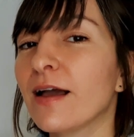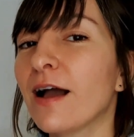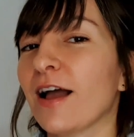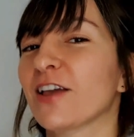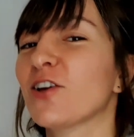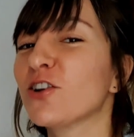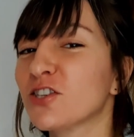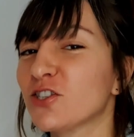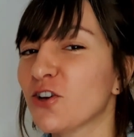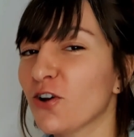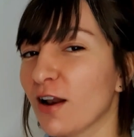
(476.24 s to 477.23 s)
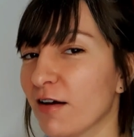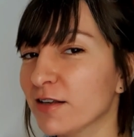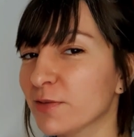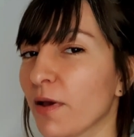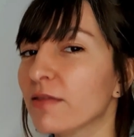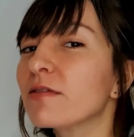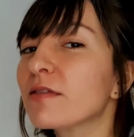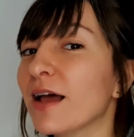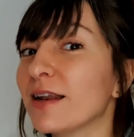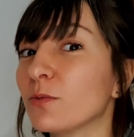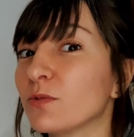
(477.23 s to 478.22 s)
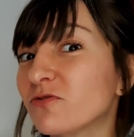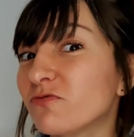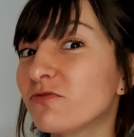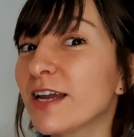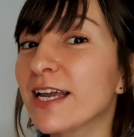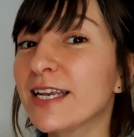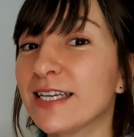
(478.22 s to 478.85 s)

I got a dog last month and it was really